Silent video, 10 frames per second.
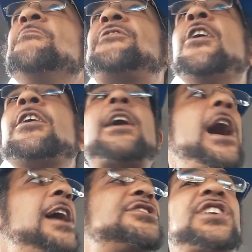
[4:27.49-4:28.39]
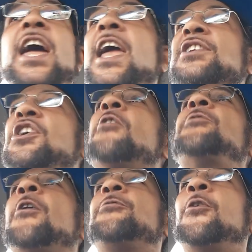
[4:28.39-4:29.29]
Farrakhan's changed. Go
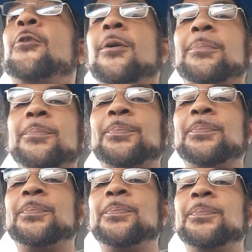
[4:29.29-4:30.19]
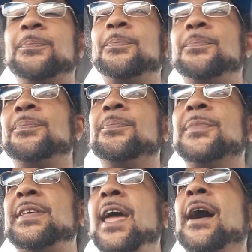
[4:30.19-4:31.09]
vote for him.
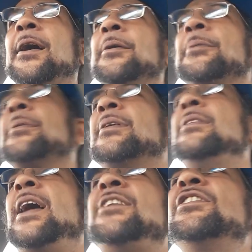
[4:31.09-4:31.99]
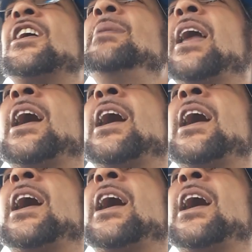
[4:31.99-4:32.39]
Yeah, you look at me like